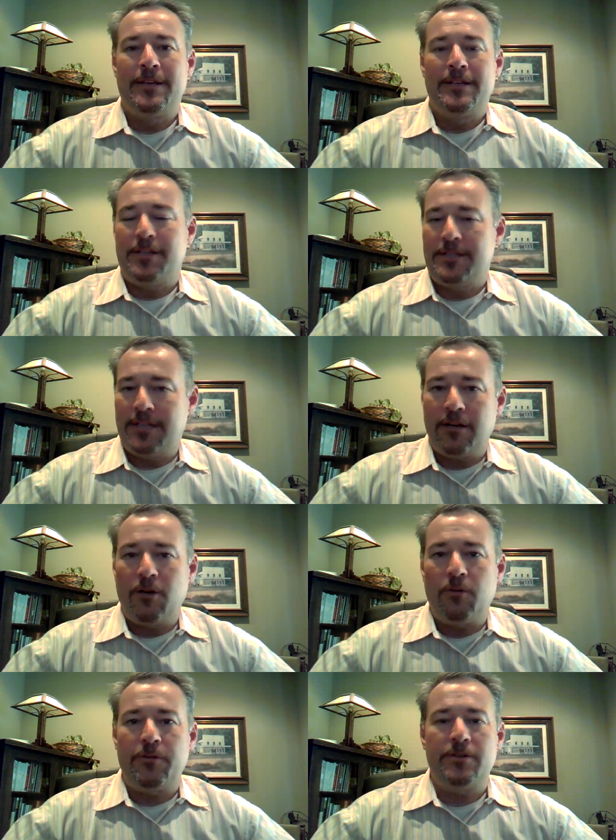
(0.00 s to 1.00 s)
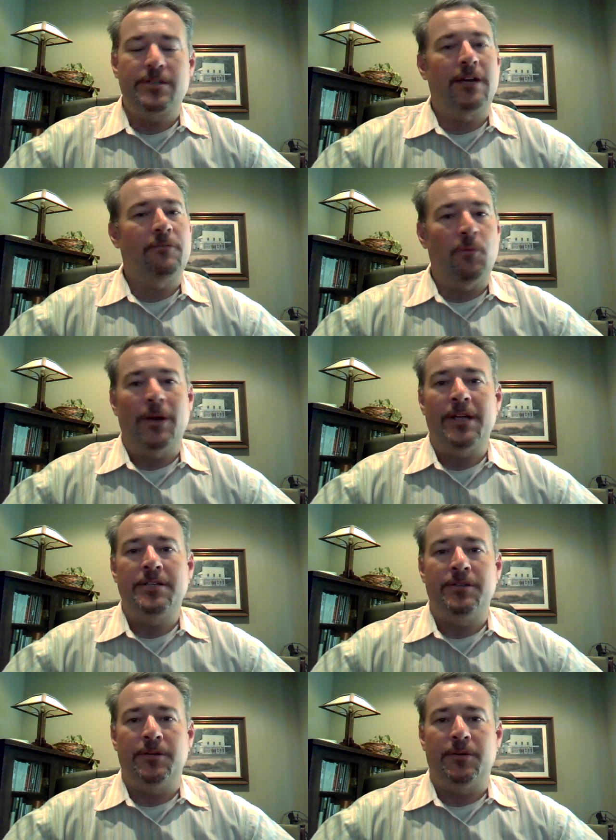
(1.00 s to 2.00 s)
So you set a goal for yourself. What did
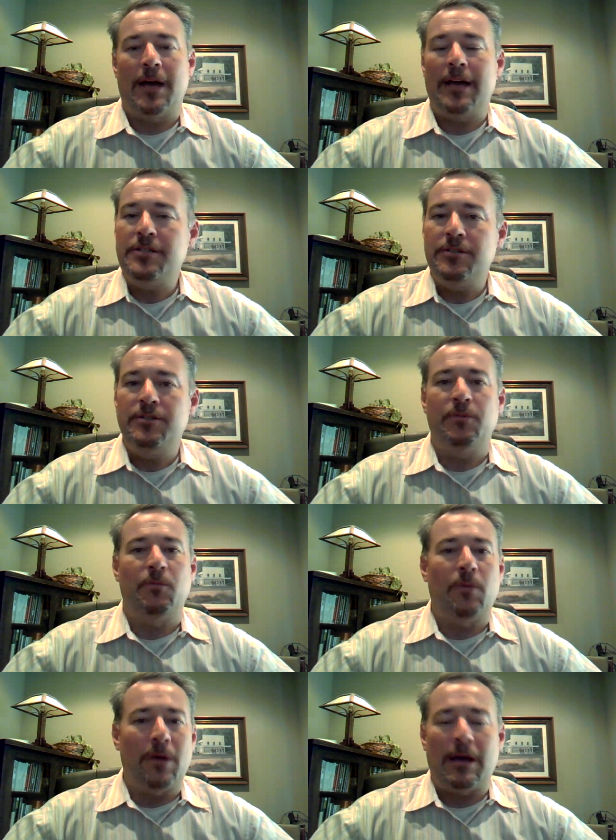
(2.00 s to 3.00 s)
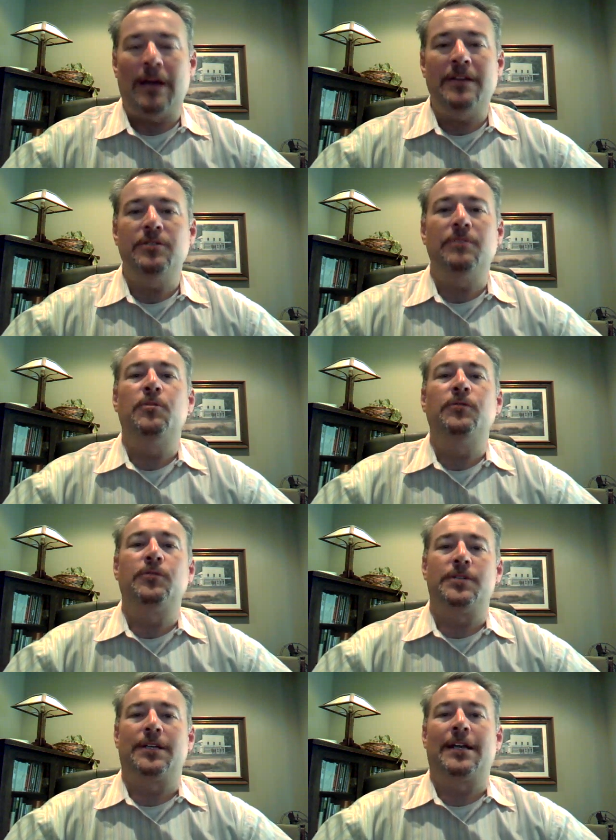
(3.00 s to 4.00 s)
you do? How did you do? How did you move
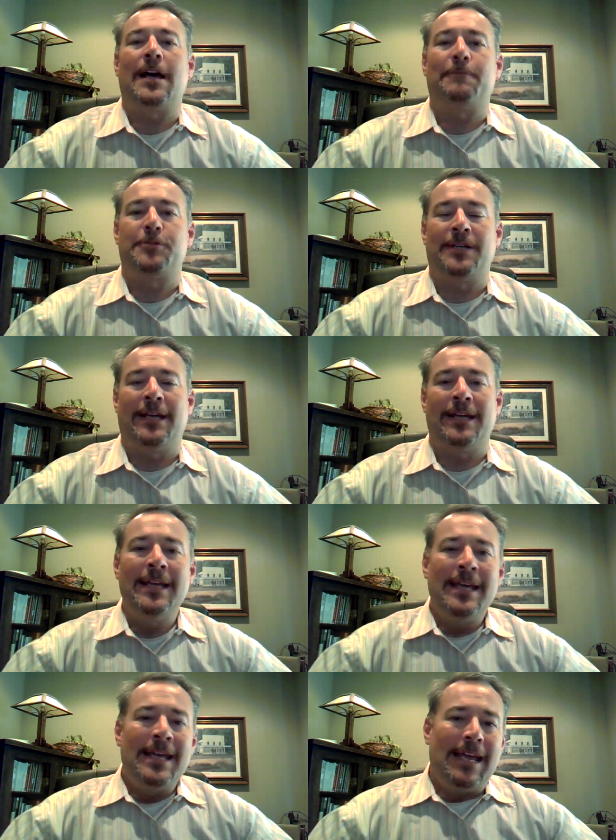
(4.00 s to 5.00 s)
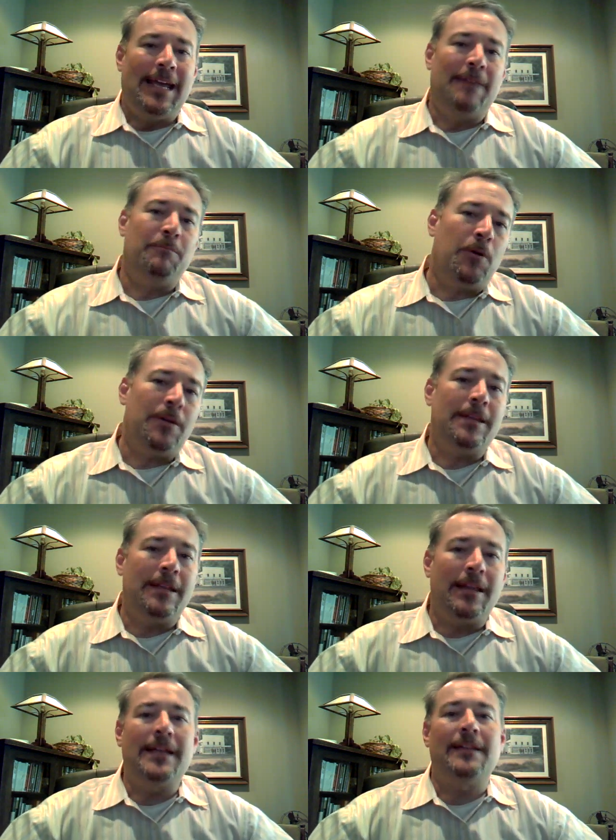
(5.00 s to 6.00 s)
towards accomplishing it? And more than
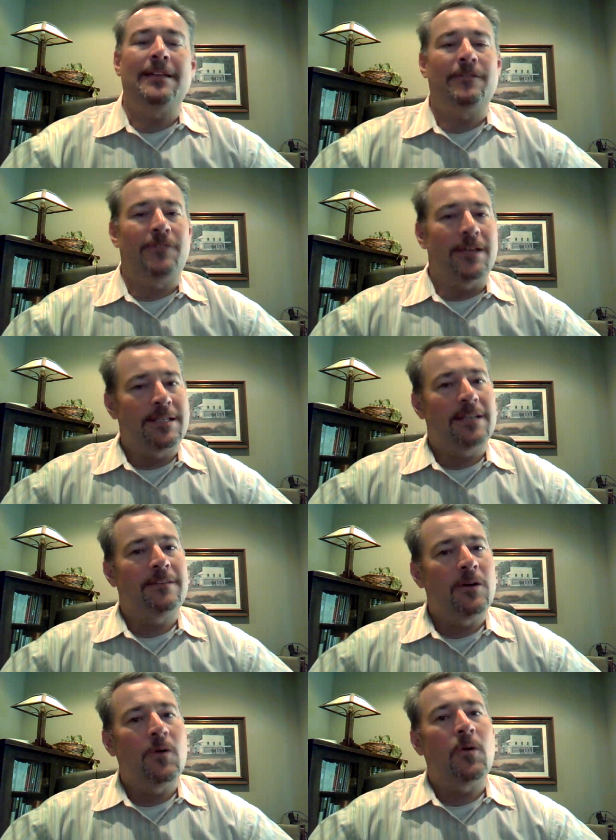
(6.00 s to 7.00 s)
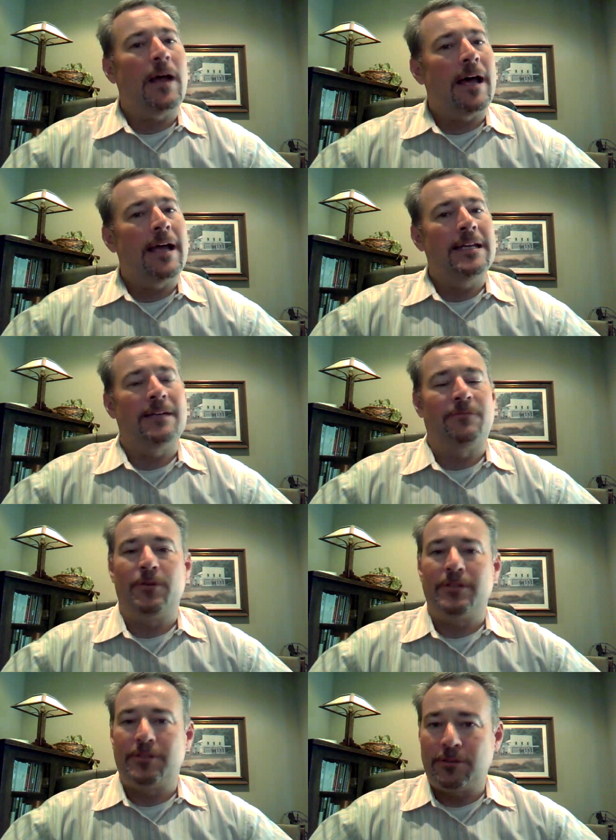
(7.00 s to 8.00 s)
likely, if they set the goal high enough
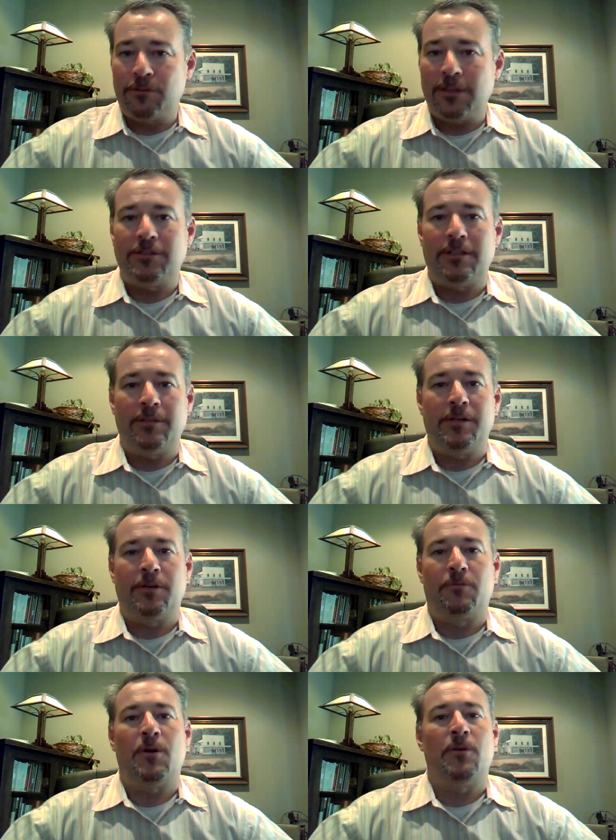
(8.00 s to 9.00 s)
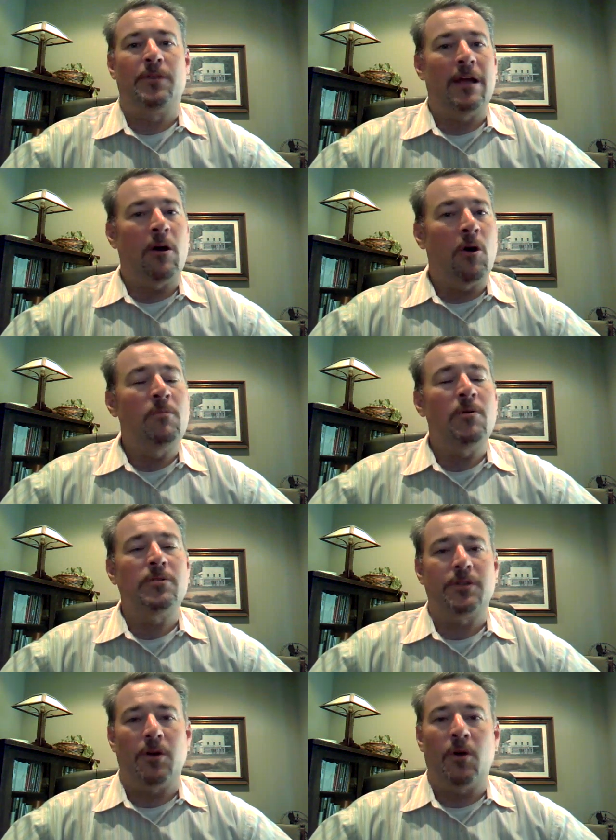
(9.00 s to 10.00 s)
where it stretched them to grow, they
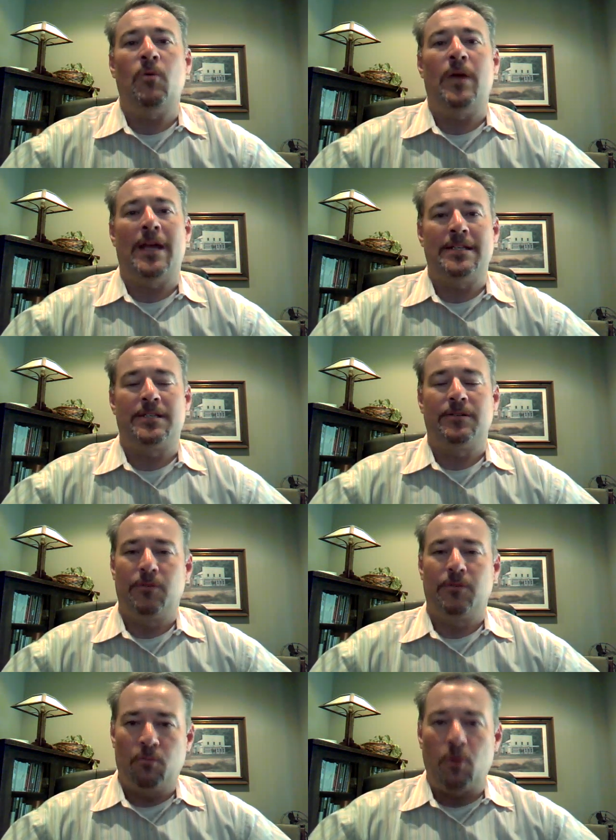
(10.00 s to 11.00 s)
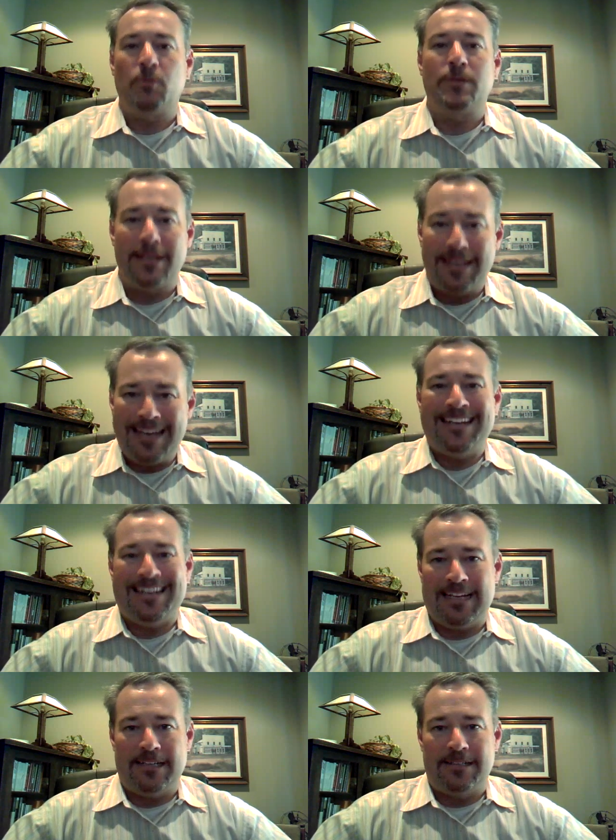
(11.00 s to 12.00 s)
almost always won't hit
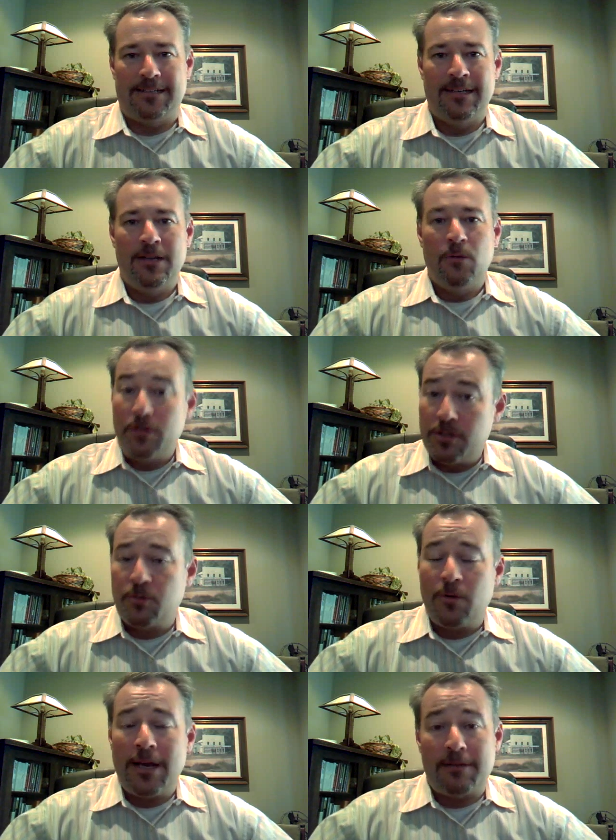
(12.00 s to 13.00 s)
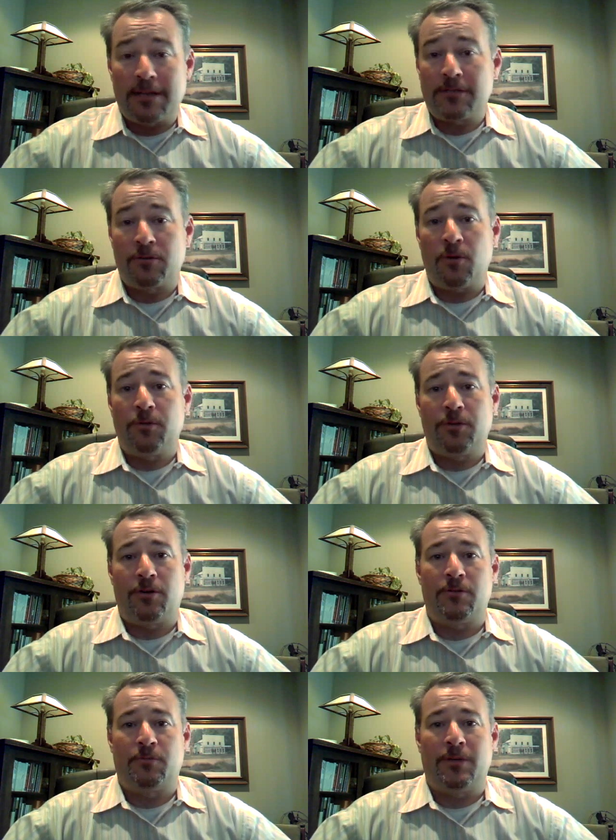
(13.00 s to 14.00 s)
it, which is great because growth
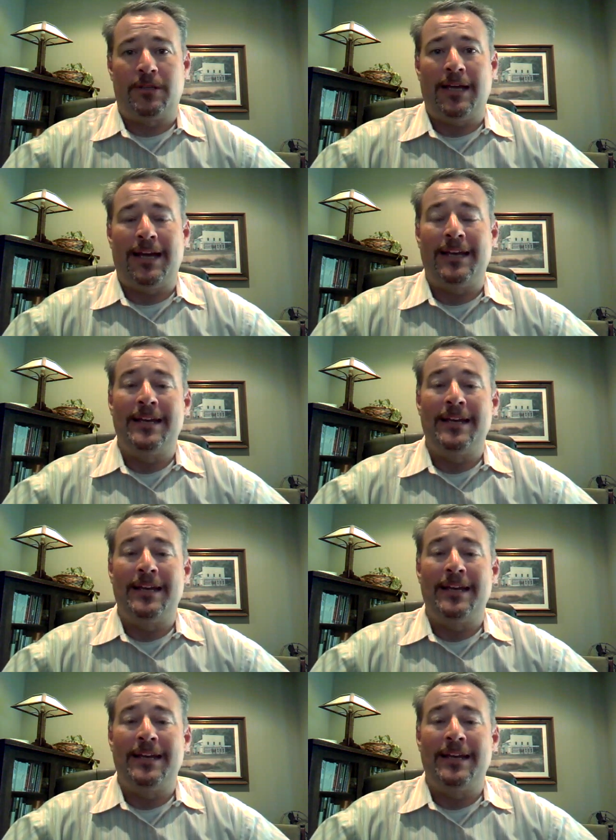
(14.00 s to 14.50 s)
occurs with that.